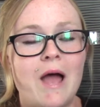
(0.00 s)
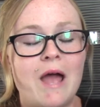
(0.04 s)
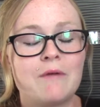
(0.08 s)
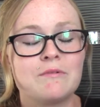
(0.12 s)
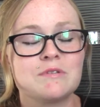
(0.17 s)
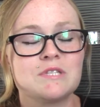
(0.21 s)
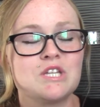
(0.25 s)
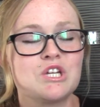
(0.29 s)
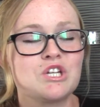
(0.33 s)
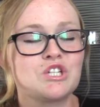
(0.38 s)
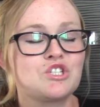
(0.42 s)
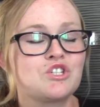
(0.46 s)
I
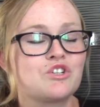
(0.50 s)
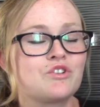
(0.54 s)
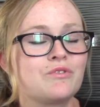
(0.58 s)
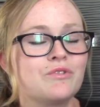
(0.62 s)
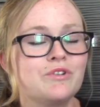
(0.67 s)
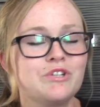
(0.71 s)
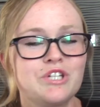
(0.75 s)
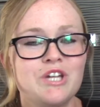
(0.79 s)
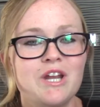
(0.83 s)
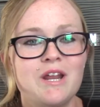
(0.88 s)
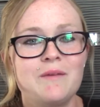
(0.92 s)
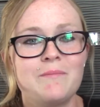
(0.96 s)
was in
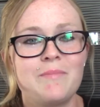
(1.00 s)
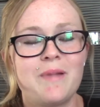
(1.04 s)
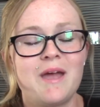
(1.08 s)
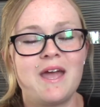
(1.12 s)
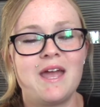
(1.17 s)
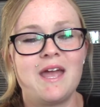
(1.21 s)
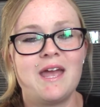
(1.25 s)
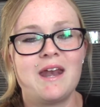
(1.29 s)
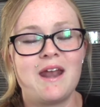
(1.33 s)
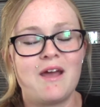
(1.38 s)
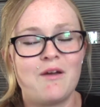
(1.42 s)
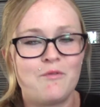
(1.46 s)
excruciating
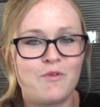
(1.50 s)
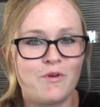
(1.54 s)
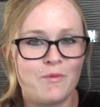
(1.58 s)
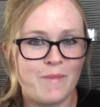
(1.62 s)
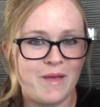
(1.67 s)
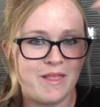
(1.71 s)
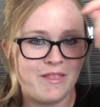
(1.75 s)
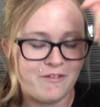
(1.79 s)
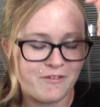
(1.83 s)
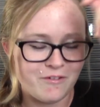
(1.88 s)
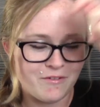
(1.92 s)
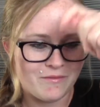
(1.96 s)
pain. I wore
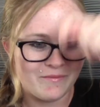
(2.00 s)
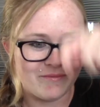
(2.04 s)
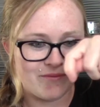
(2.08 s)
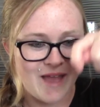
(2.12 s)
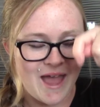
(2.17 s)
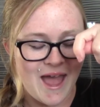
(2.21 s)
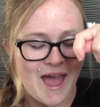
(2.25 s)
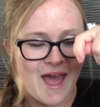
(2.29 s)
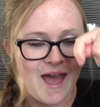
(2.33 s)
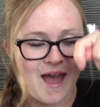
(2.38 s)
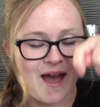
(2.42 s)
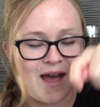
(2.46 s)
my little
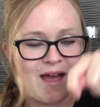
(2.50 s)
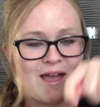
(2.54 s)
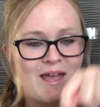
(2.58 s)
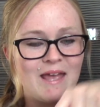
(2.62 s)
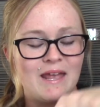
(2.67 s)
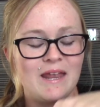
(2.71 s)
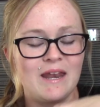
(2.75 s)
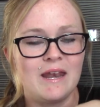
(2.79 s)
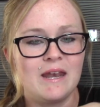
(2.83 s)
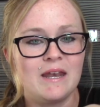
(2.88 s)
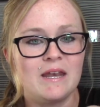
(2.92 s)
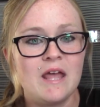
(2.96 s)
hat,
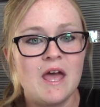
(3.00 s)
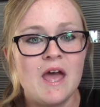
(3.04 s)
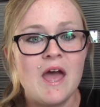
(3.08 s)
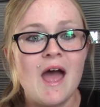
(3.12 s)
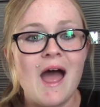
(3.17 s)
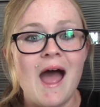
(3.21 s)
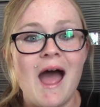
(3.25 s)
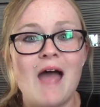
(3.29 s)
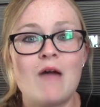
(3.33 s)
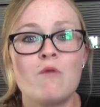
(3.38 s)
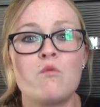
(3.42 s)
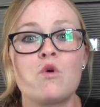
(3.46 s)
and
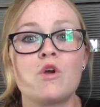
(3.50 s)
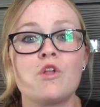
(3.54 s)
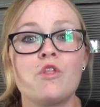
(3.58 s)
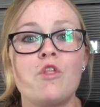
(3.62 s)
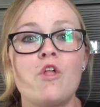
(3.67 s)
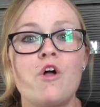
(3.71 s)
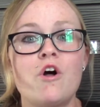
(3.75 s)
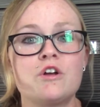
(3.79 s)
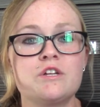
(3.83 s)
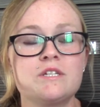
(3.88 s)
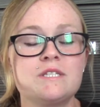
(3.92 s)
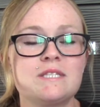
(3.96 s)
I wore
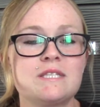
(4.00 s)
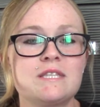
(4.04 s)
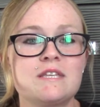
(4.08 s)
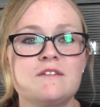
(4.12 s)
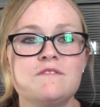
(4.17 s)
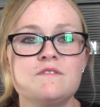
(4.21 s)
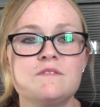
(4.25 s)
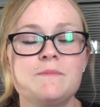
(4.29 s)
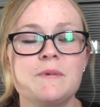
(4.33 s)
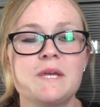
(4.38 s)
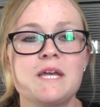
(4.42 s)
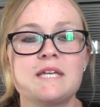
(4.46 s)
long
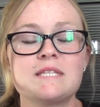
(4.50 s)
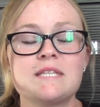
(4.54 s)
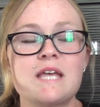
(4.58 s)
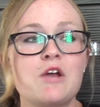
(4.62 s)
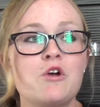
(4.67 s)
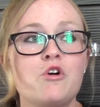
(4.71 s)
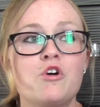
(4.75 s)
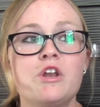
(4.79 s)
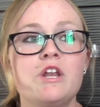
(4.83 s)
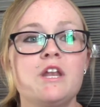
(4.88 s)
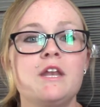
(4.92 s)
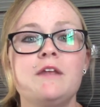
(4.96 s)
sleeves because I
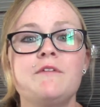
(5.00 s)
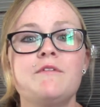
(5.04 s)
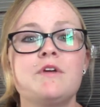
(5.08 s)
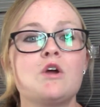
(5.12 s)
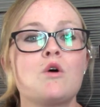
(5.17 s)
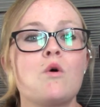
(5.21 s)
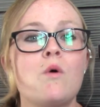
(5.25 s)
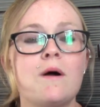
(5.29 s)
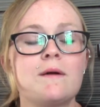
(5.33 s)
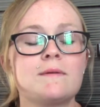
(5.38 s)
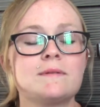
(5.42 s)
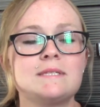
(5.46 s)
couldn't even
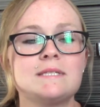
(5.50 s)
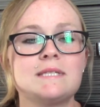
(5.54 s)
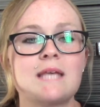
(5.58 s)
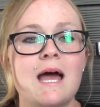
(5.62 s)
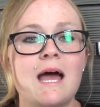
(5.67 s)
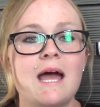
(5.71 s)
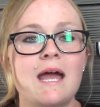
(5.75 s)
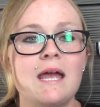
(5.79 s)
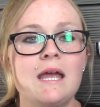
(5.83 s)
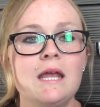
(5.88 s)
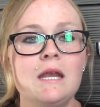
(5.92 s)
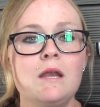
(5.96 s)
go
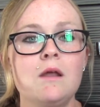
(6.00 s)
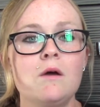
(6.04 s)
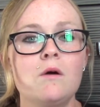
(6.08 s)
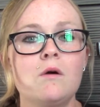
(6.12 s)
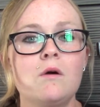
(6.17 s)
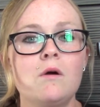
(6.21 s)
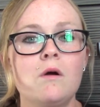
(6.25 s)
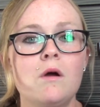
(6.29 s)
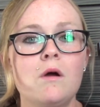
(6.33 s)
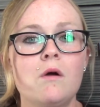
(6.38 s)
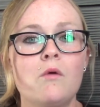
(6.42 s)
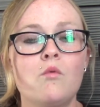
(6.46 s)
outside
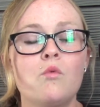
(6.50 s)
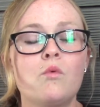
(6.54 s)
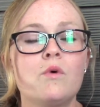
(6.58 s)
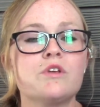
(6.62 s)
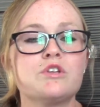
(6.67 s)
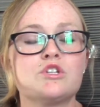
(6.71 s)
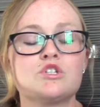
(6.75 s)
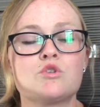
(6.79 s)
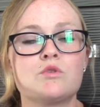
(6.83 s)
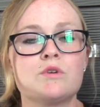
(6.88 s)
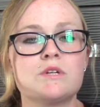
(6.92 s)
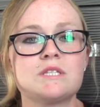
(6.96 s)

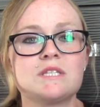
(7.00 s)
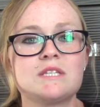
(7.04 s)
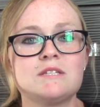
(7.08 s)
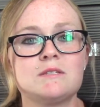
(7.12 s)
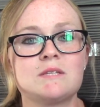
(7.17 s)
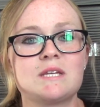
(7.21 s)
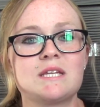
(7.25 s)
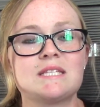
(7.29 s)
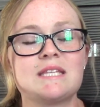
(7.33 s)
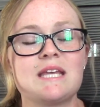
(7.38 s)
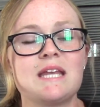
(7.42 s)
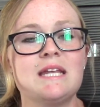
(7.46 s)
with short
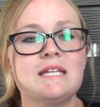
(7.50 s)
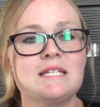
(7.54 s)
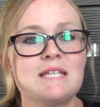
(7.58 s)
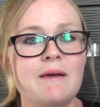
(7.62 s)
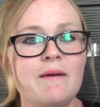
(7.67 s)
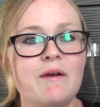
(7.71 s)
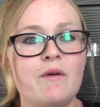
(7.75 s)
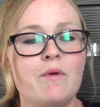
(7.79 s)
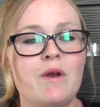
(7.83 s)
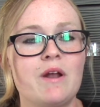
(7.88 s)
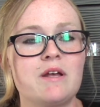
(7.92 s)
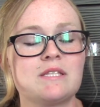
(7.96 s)
sleeves, because anytime
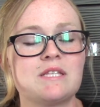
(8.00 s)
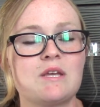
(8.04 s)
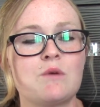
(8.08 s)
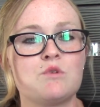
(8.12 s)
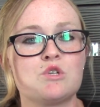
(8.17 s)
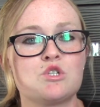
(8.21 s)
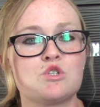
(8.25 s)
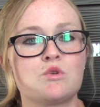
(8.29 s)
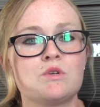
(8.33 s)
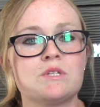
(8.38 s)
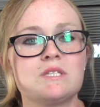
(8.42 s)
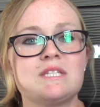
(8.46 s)
I went outside
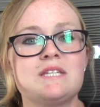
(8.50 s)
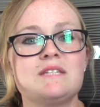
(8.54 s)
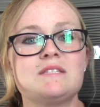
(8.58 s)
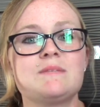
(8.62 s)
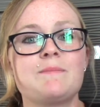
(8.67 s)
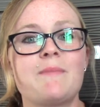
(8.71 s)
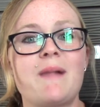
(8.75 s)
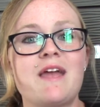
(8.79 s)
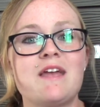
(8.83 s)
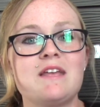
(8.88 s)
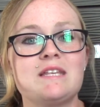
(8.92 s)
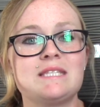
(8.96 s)
with short sleeves,
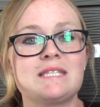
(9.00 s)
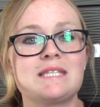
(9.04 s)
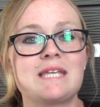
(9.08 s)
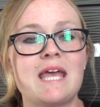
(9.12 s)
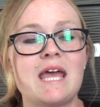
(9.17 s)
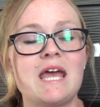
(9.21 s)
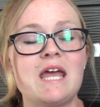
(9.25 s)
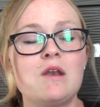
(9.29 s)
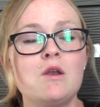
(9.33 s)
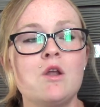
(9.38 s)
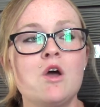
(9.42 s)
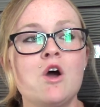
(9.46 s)
my
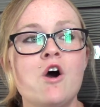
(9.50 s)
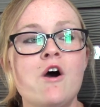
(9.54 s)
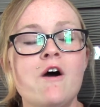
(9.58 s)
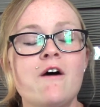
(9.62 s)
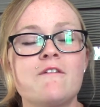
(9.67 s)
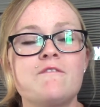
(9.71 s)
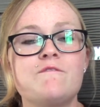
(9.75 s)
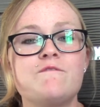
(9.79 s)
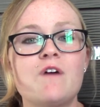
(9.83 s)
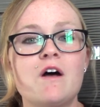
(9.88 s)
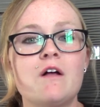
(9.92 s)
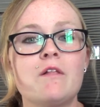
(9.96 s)
skin
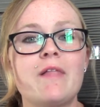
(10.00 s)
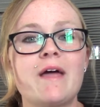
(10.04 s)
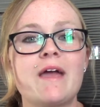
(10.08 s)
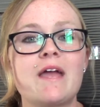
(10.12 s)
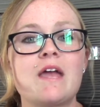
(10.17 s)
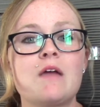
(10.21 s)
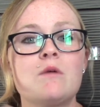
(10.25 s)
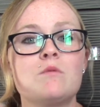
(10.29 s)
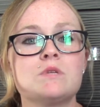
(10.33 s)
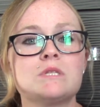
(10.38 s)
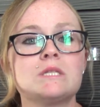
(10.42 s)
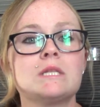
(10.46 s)
felt like
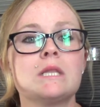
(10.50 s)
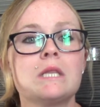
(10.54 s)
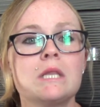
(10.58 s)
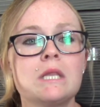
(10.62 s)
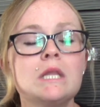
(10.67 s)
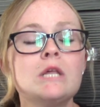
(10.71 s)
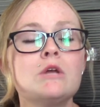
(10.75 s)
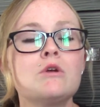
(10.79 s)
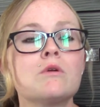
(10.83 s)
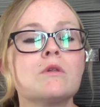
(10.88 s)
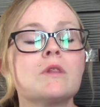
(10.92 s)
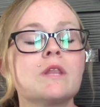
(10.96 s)
it was
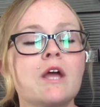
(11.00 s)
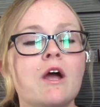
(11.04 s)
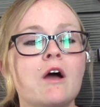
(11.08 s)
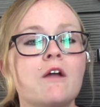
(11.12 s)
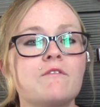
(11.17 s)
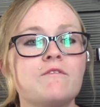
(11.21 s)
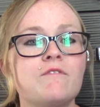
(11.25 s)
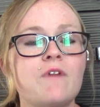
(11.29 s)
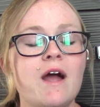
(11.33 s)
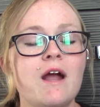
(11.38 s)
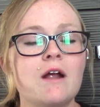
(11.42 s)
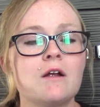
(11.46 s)
literally
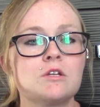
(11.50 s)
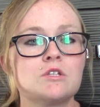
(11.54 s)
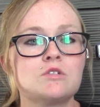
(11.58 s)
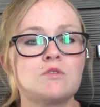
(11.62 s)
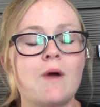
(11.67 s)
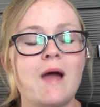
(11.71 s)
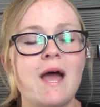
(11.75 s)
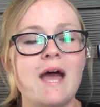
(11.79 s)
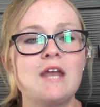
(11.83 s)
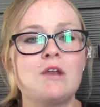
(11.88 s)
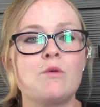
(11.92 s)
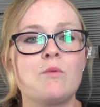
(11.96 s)
on fire. So
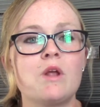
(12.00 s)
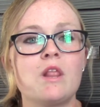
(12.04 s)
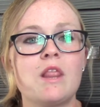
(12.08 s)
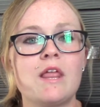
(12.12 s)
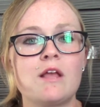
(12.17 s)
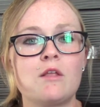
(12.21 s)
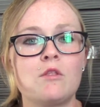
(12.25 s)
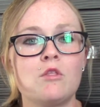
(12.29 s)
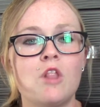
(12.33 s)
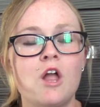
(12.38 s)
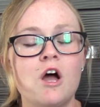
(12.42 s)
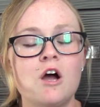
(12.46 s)
I had to wear
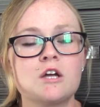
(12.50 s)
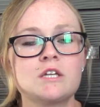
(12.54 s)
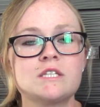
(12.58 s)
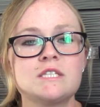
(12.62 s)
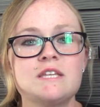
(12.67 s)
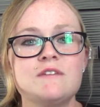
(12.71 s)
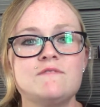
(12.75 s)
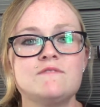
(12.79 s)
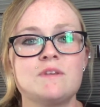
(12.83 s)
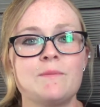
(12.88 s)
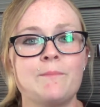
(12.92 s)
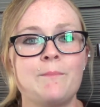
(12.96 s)
like long
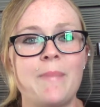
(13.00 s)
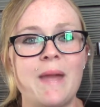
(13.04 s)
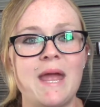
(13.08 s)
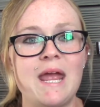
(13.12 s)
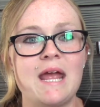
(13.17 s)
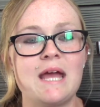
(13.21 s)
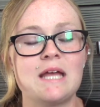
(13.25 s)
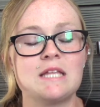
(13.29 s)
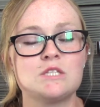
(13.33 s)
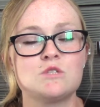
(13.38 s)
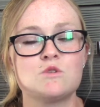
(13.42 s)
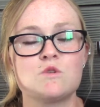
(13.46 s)
sleeves and
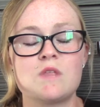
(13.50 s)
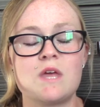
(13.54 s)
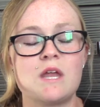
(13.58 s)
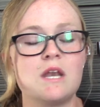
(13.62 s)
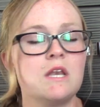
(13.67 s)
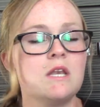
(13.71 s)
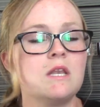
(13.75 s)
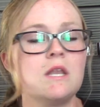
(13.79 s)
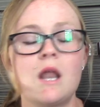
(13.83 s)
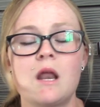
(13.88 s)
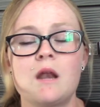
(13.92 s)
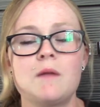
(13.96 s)
pants so that
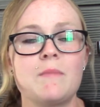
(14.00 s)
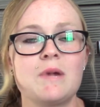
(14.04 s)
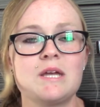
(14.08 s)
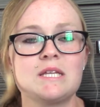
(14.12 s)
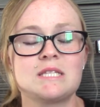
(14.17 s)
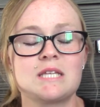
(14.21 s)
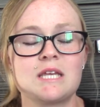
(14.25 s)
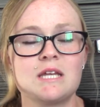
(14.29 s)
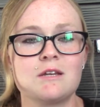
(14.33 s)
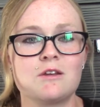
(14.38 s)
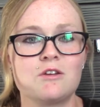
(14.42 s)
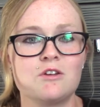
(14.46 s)
none of my
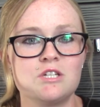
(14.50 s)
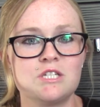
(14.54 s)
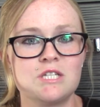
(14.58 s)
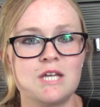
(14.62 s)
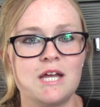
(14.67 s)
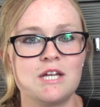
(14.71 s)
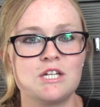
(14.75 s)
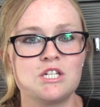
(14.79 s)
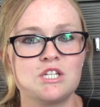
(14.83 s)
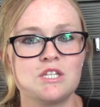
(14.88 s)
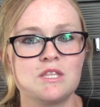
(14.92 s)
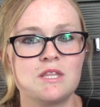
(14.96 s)
skin could
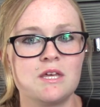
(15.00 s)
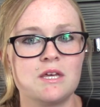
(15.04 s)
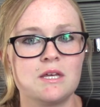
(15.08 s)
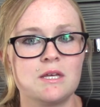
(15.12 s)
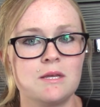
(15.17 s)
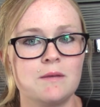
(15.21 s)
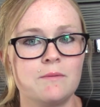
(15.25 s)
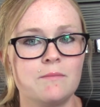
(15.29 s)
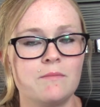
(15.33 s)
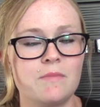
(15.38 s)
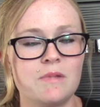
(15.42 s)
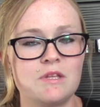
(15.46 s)
touch so
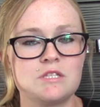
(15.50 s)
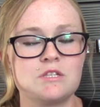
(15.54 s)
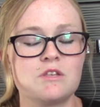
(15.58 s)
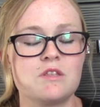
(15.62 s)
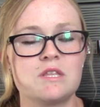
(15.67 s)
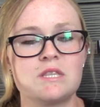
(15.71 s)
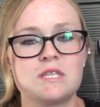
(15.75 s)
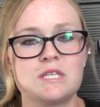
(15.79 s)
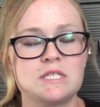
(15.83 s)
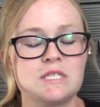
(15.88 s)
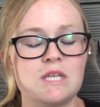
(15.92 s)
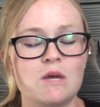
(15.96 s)

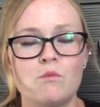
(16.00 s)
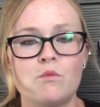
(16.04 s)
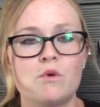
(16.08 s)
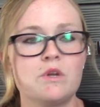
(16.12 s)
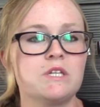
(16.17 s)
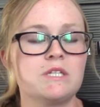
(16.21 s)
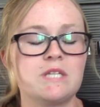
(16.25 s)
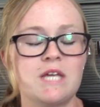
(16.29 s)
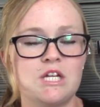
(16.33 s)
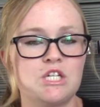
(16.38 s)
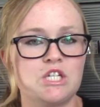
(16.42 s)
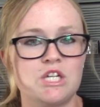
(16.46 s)
that the sun
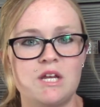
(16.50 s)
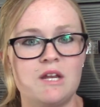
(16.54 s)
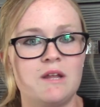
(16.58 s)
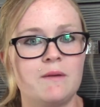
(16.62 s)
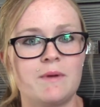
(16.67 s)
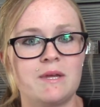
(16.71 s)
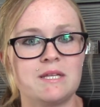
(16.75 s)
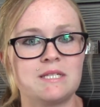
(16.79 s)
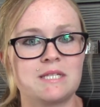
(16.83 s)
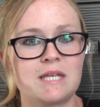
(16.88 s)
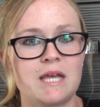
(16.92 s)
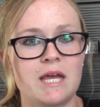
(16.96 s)
wouldn't touch any of
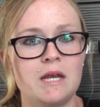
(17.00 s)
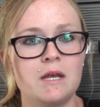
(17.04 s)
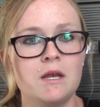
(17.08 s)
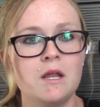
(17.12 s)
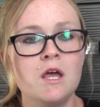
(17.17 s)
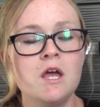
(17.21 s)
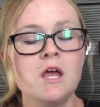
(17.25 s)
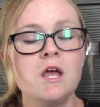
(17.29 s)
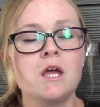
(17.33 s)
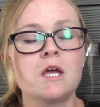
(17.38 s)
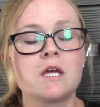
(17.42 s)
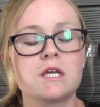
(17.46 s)
my skin,
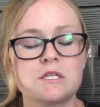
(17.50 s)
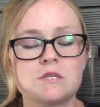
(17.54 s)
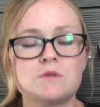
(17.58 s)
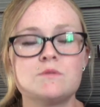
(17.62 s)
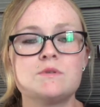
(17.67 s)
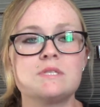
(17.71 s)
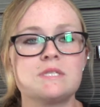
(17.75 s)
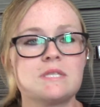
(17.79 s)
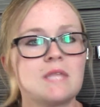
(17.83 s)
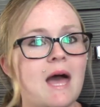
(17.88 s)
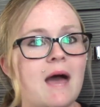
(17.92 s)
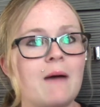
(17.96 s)
because it
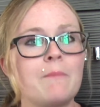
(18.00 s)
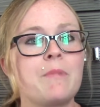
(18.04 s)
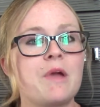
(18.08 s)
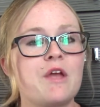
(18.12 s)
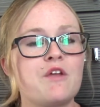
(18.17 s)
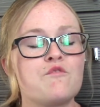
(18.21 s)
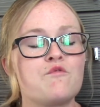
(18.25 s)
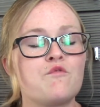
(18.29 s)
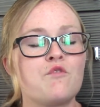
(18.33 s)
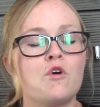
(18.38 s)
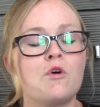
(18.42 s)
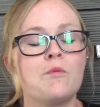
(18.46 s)
was that
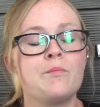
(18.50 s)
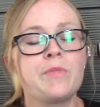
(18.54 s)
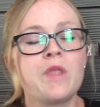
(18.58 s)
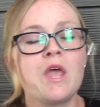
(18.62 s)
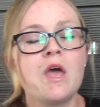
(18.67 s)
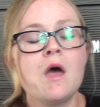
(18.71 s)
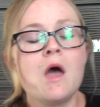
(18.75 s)
painful.